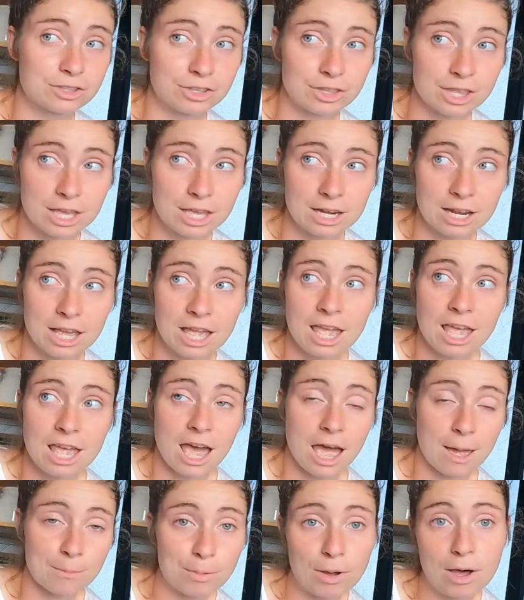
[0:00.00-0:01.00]
So then
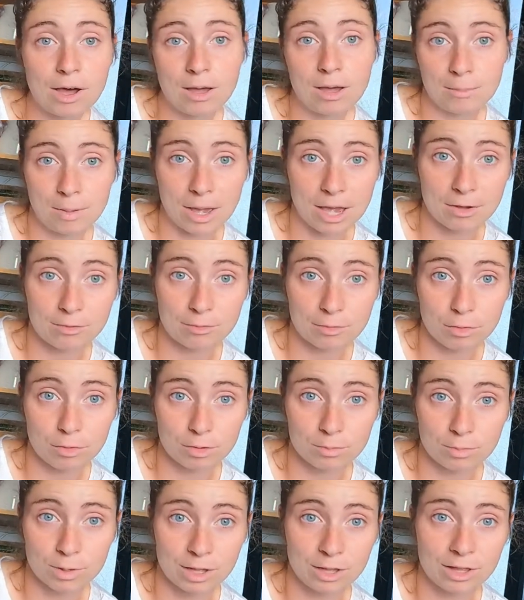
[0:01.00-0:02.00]
I bought a bag of
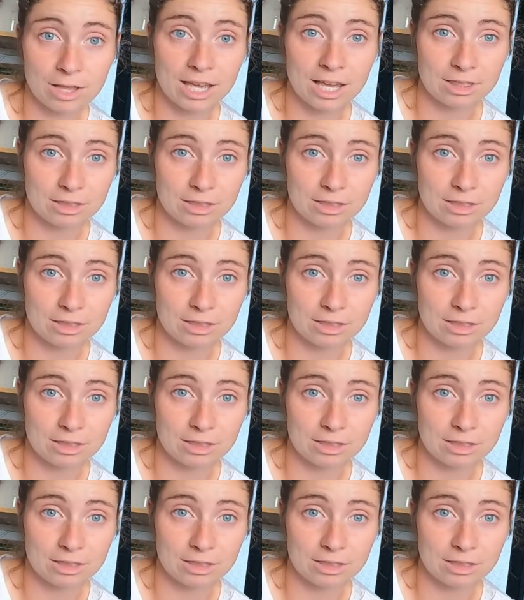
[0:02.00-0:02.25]
cornmeal